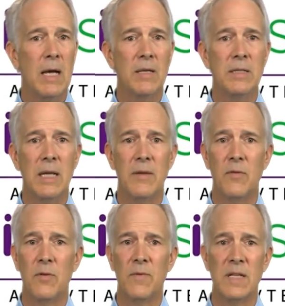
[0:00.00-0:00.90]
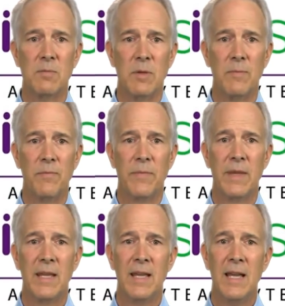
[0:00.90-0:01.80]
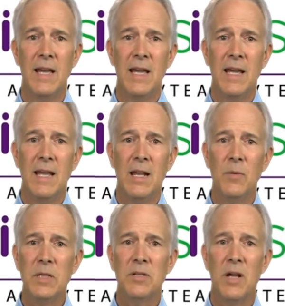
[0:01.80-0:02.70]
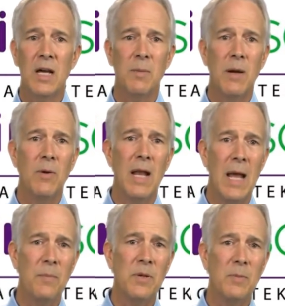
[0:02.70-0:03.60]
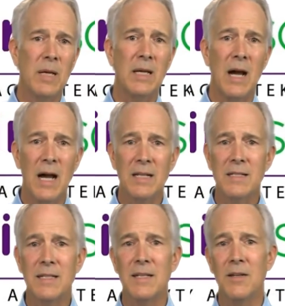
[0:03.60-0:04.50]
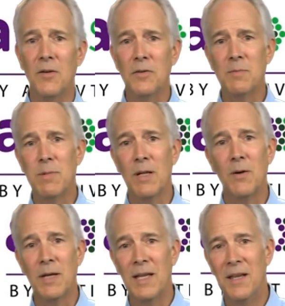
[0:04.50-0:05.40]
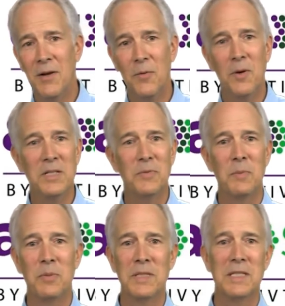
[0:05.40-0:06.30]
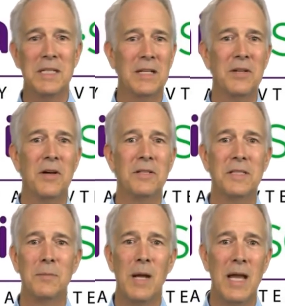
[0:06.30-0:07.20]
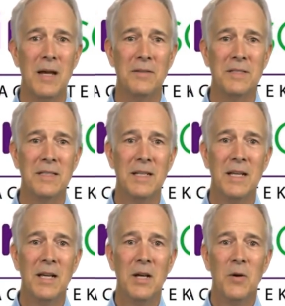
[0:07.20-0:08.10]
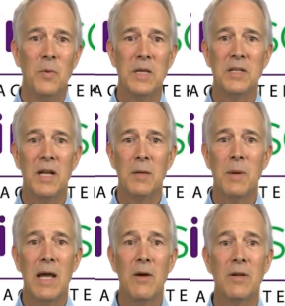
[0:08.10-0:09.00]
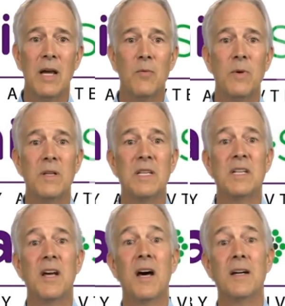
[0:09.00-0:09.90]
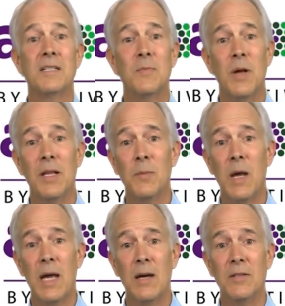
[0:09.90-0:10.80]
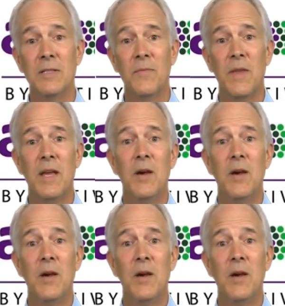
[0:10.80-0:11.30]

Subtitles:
mileage out of your investment. Now we could talk about what happened to my constant nose blowing once we put this technology in my house. We could talk about how it got rid of the dog smell in my house.